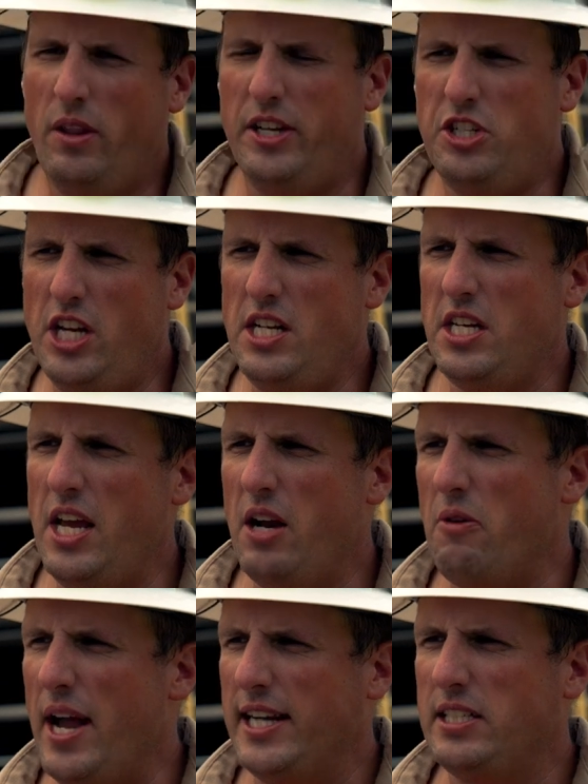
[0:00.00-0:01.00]
The
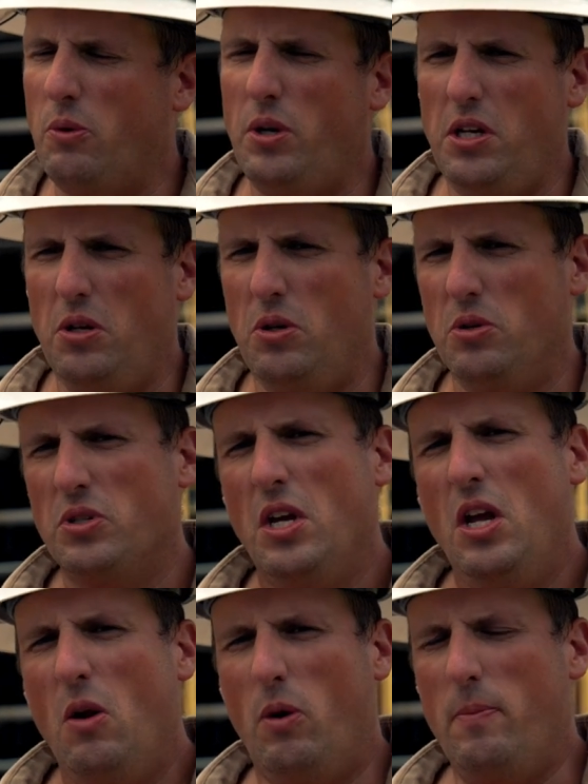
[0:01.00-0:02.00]
G10 racks that we use,
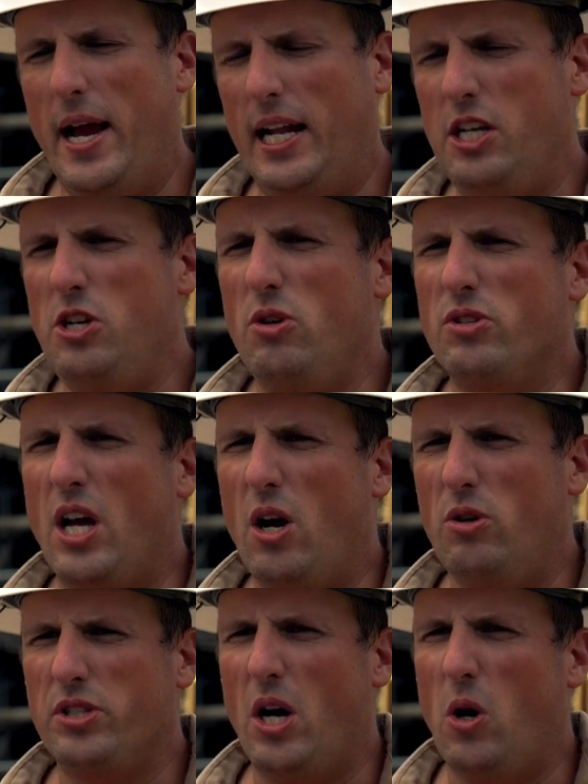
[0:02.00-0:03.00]
we mainly use
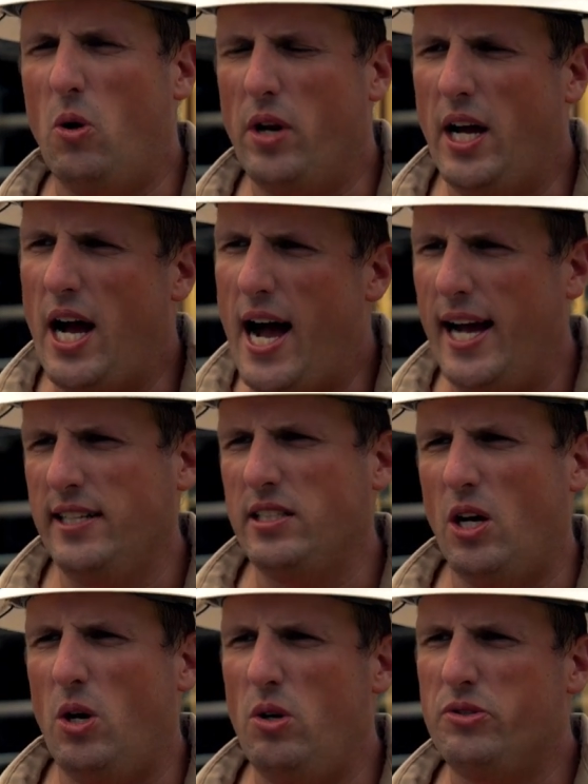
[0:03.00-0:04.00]
those on
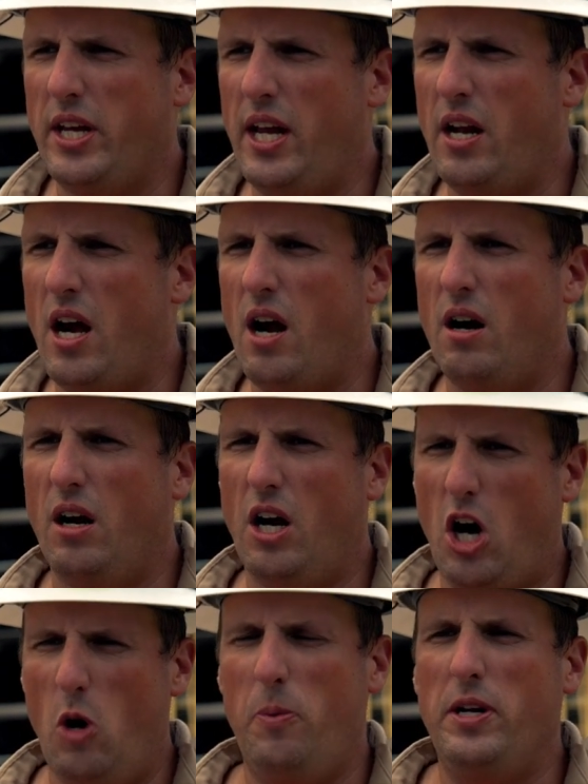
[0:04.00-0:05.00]
ISOs and our
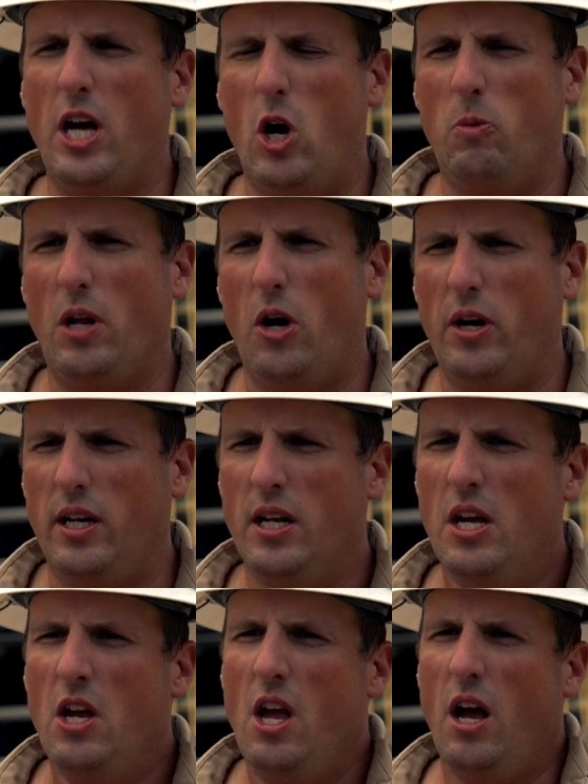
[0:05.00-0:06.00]
open dome loading.
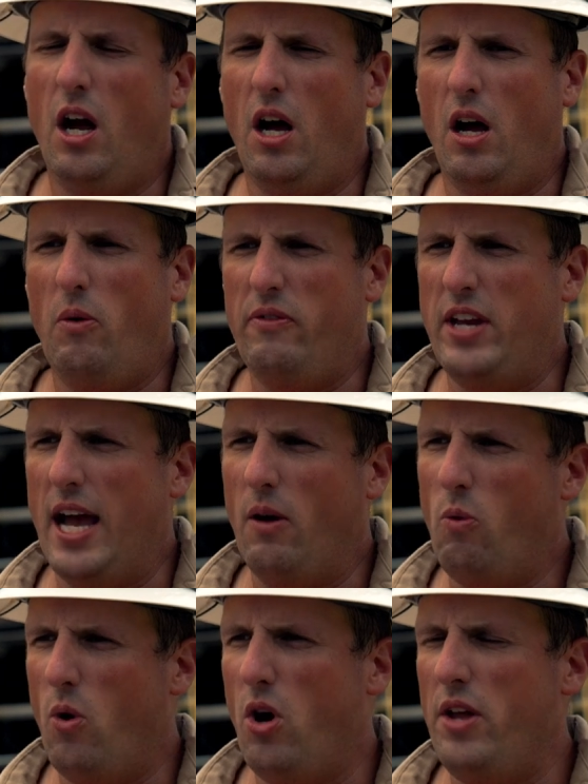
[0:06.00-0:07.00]
We've
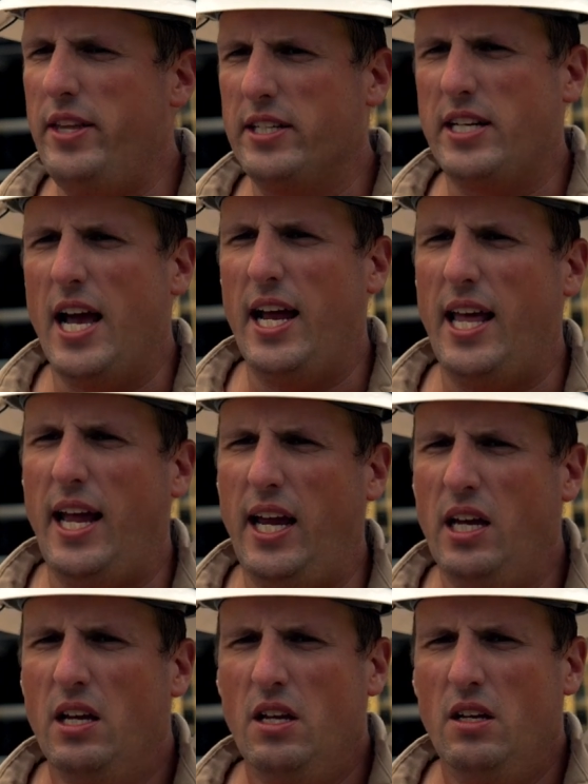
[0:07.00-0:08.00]
got one that's got
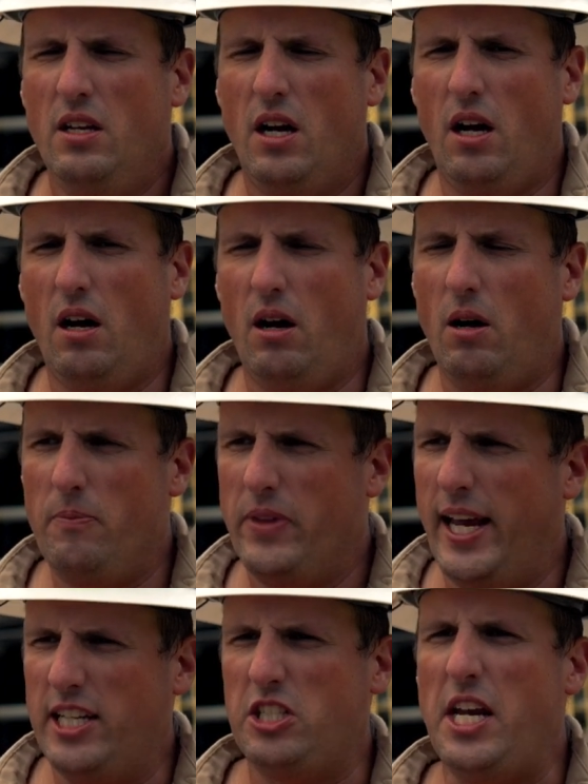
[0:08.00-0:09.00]
a
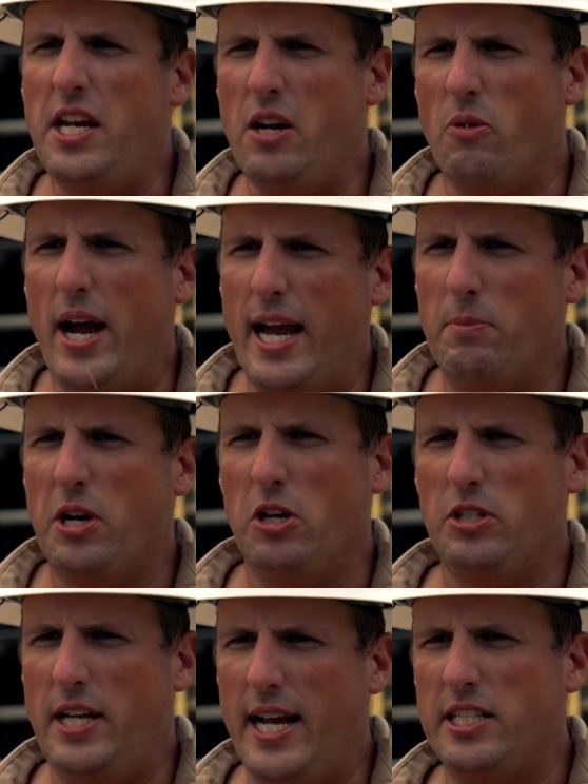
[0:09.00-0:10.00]
extended rack
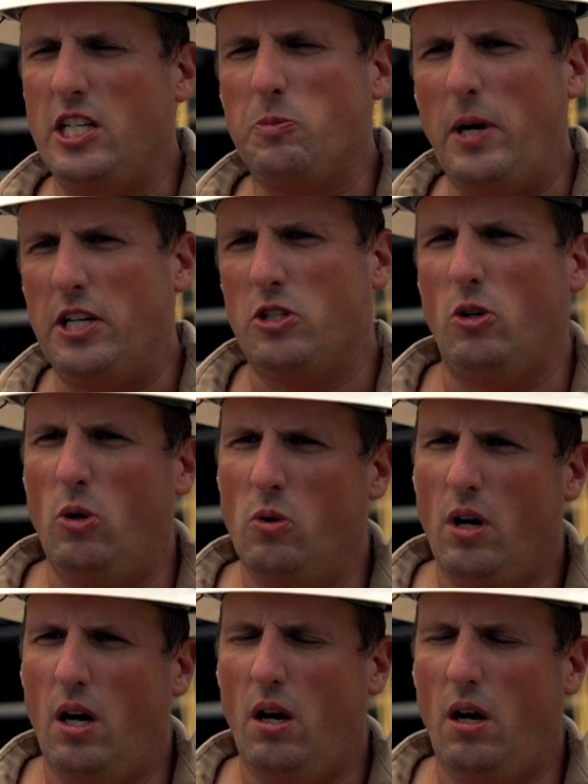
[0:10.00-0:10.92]
because it has a special